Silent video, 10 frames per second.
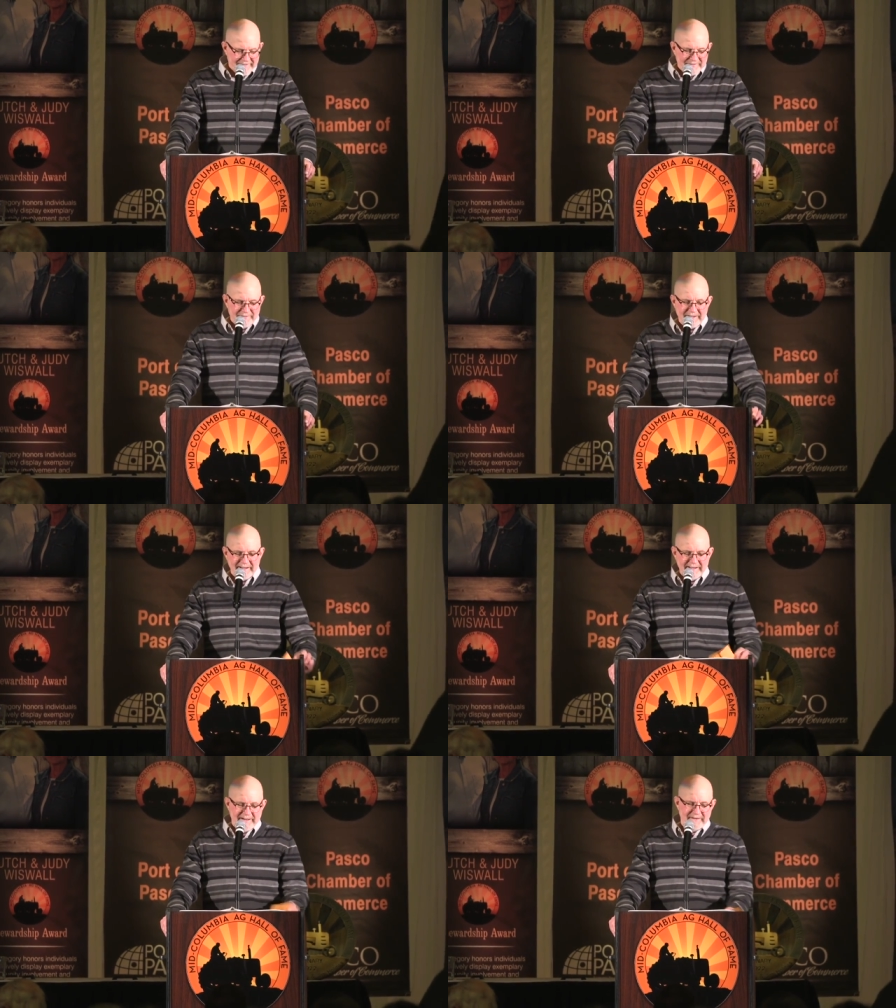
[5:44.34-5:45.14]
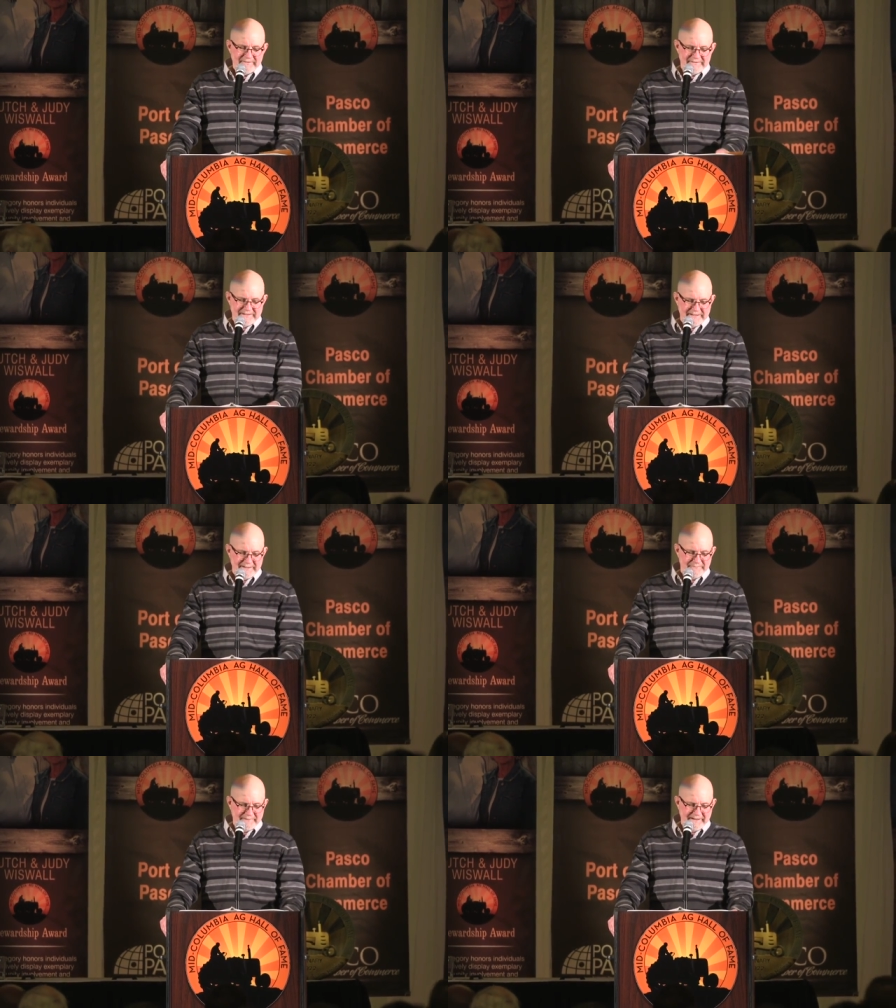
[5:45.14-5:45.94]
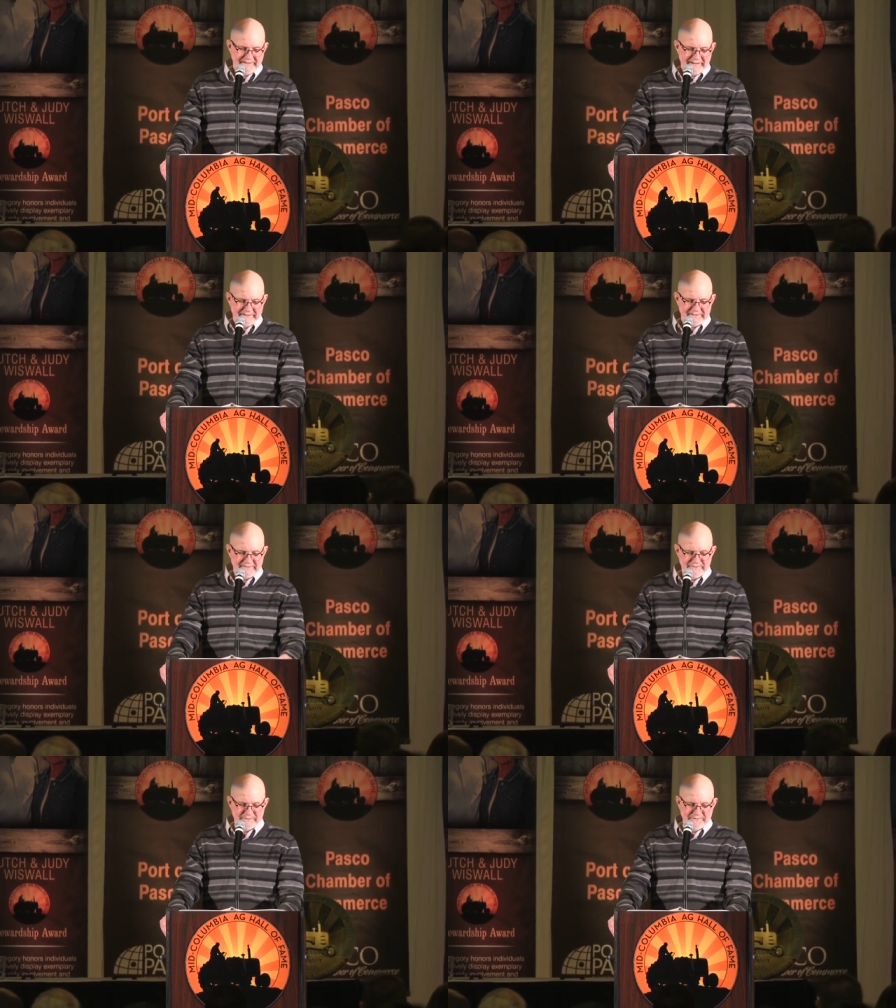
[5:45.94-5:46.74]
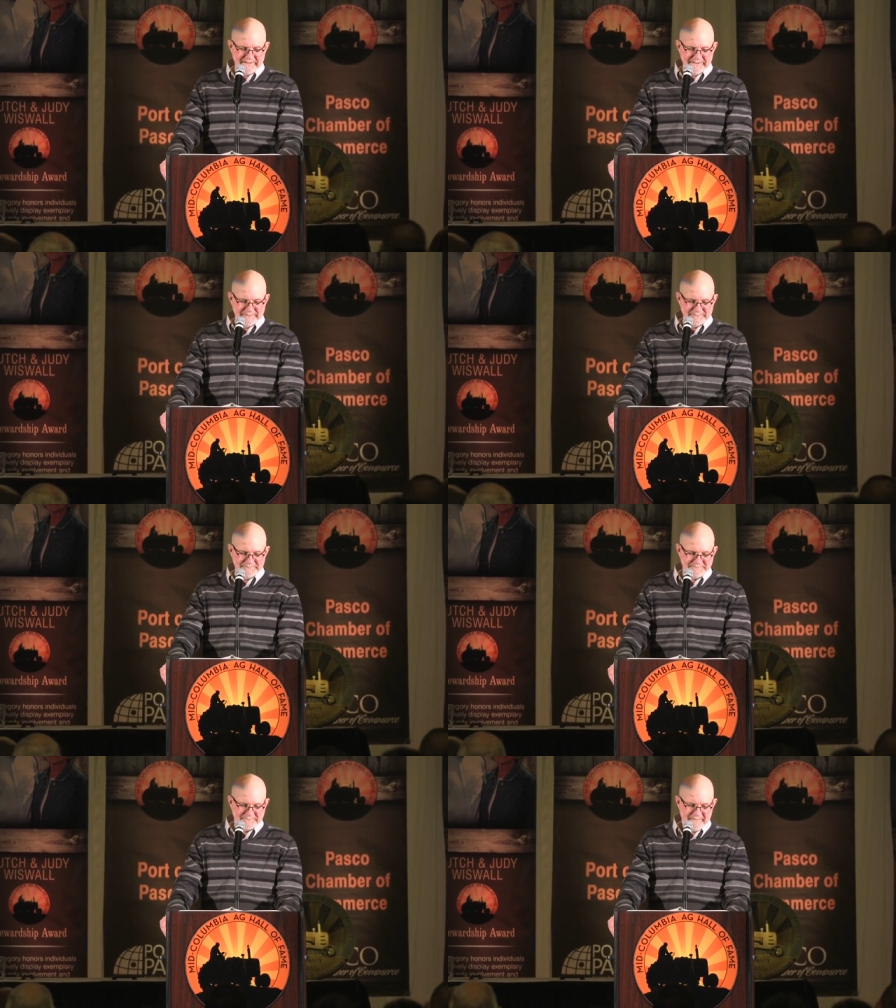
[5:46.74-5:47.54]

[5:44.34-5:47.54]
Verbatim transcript: So anyhow, um, I'd like to um,